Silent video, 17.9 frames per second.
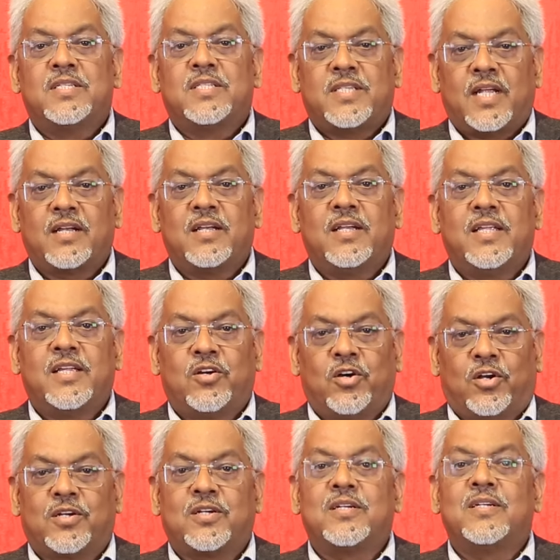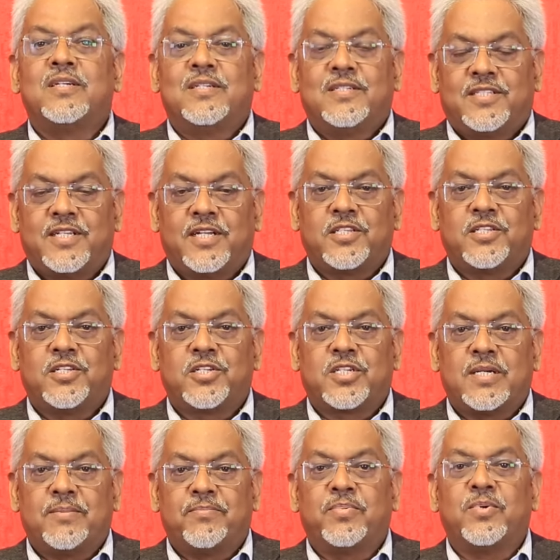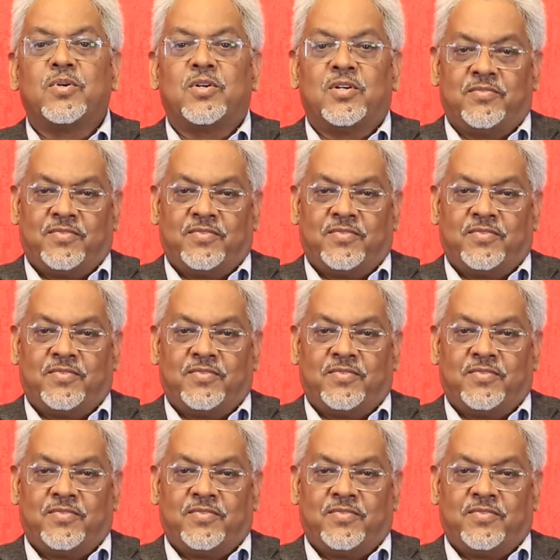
suddenly got citizenship